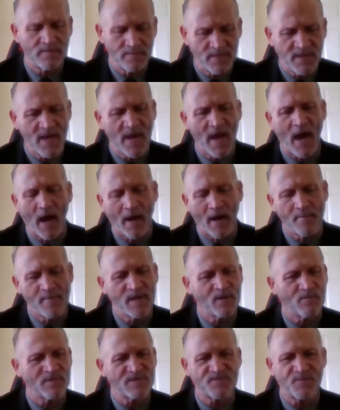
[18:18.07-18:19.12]

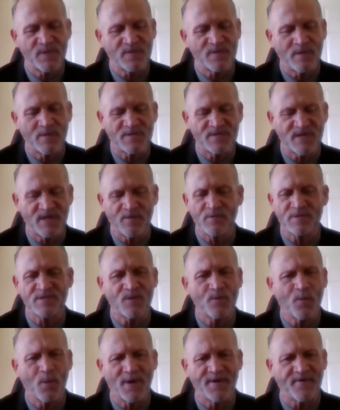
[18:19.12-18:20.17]
it
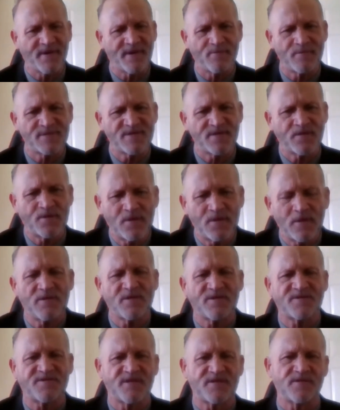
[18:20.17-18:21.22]
was a wonder. It was a
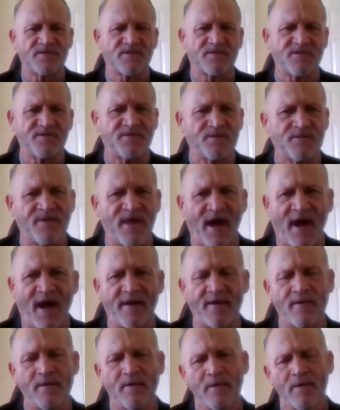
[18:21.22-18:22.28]
good decision to do
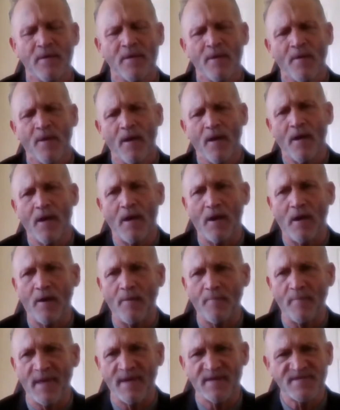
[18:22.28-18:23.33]
that.
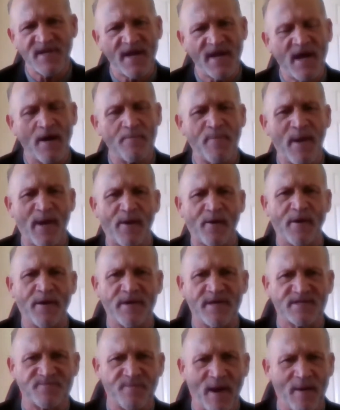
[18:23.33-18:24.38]
And as I got better
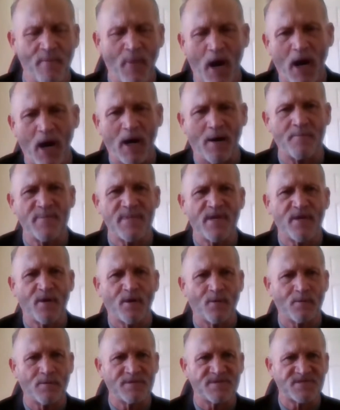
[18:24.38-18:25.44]
and as my mom,
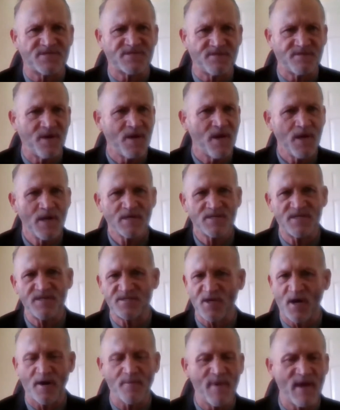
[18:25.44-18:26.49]

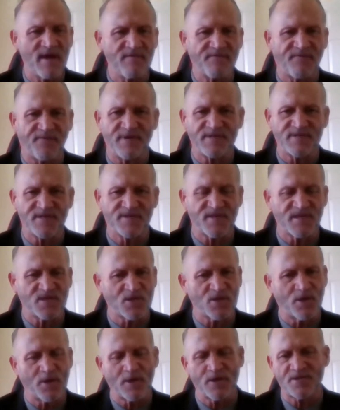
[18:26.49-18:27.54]
she started making friends at the
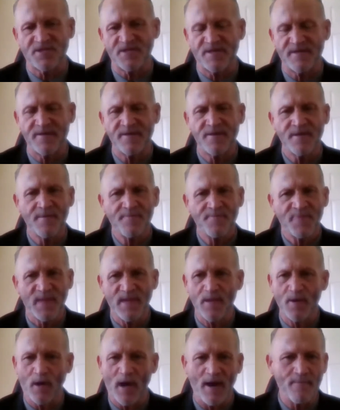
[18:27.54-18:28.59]
church and,
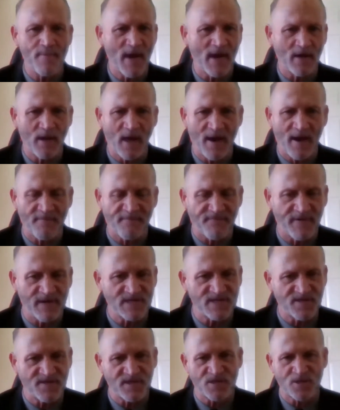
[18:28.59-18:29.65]
I met a lot of
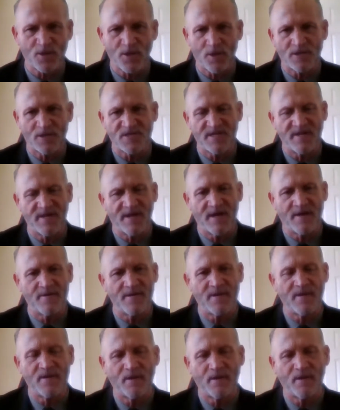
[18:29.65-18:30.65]
friends at the church and,